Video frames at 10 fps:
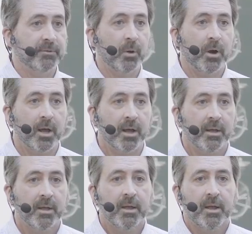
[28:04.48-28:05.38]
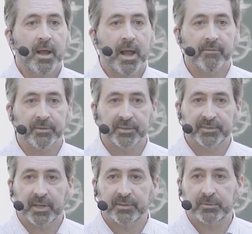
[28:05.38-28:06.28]
Florida have a
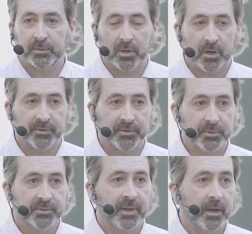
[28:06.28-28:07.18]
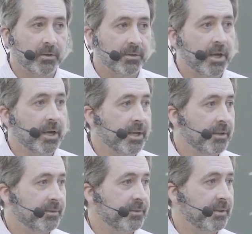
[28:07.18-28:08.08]
successful lawsuit settled
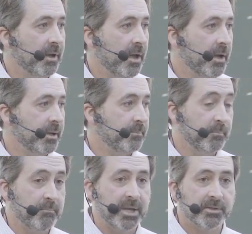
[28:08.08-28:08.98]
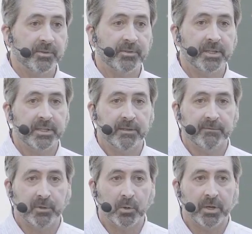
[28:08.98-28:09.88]
against a major city in
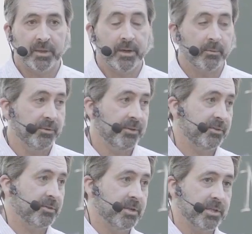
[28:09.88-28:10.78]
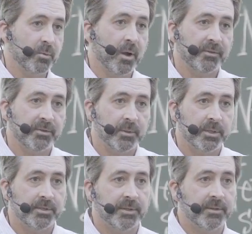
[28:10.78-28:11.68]
Florida that was discharging raw
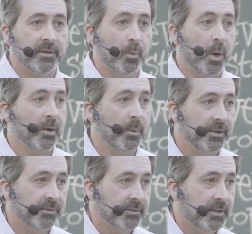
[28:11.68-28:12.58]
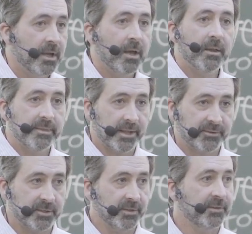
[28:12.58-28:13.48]
sewage into their waterways.
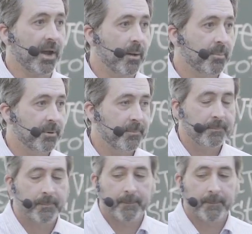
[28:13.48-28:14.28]
That's going to stop.